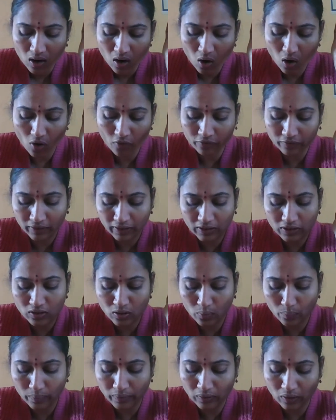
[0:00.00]
of nature
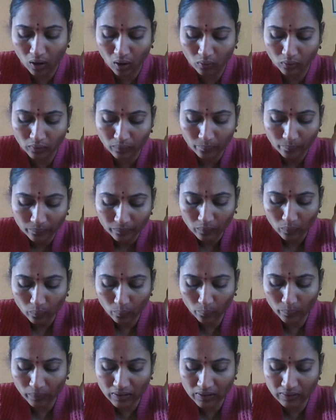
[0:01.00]
without
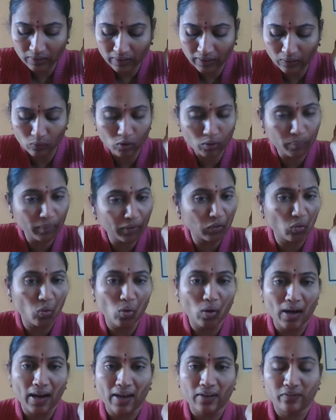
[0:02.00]
which there would be no
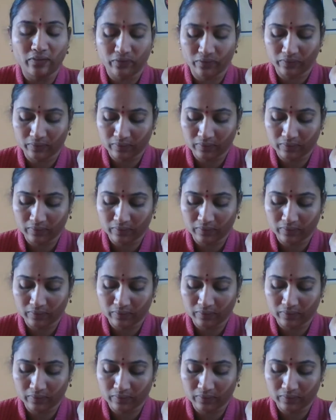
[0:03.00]
life.